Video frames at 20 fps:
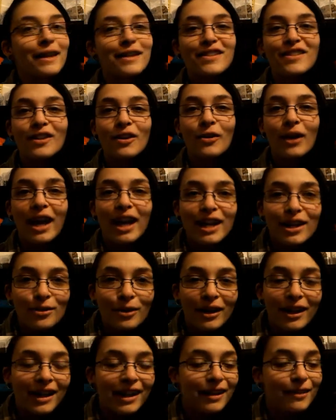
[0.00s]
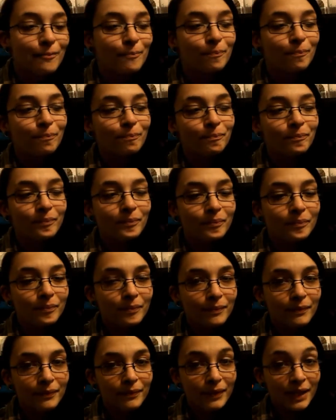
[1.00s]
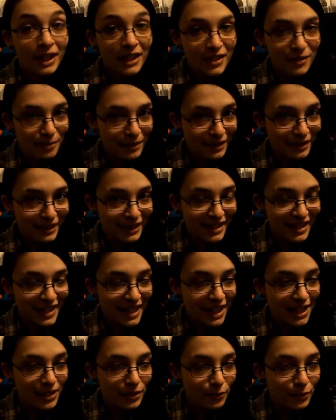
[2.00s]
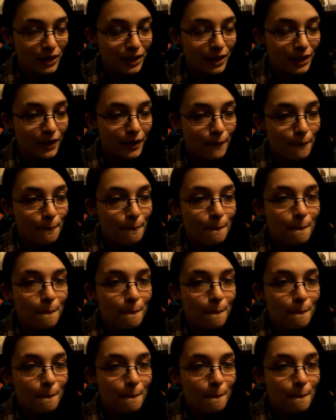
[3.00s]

So anyway, it's been an exciting week.